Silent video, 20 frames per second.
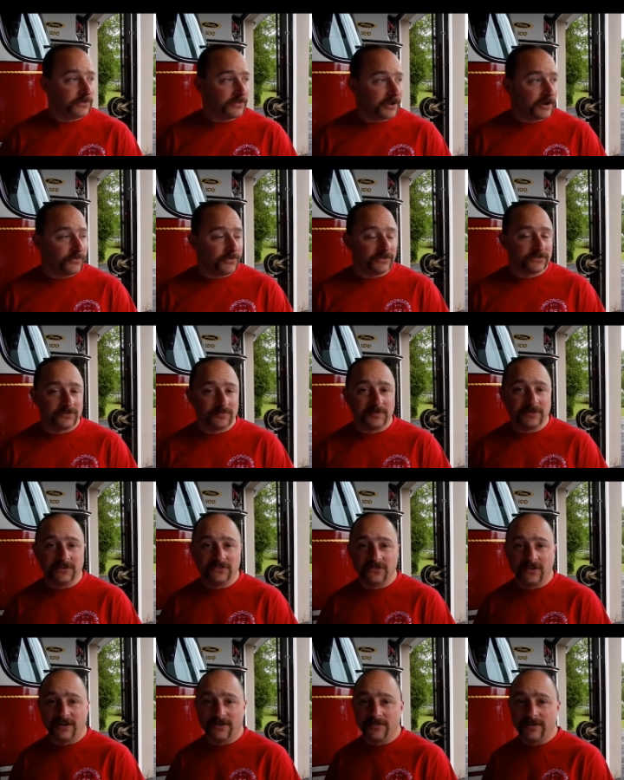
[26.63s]
with our
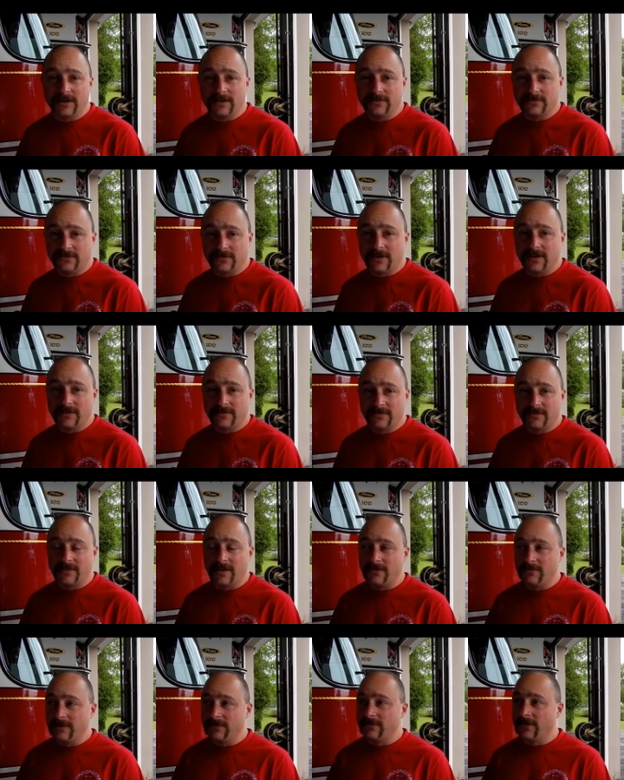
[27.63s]
Westerbeke generators that,
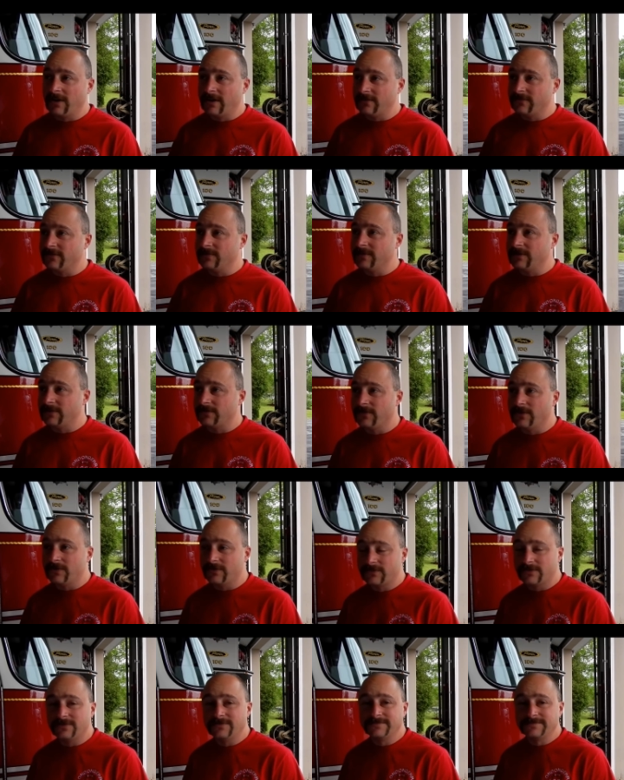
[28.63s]
that we've got. Good deal.